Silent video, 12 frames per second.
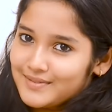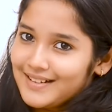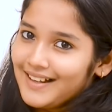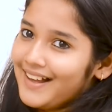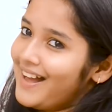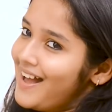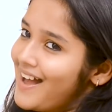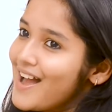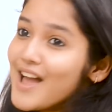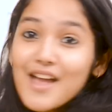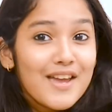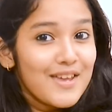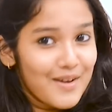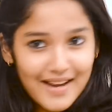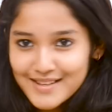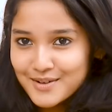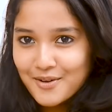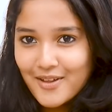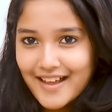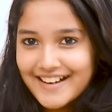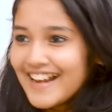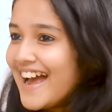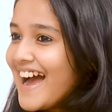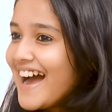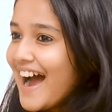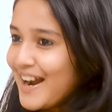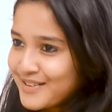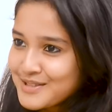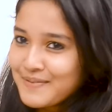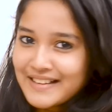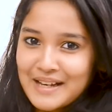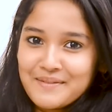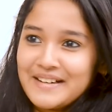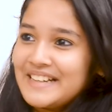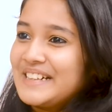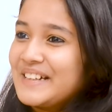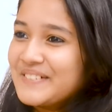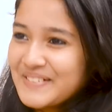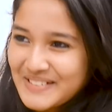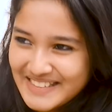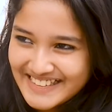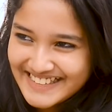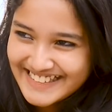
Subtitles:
You guys don't know that. I don't speak Tamil in interviews.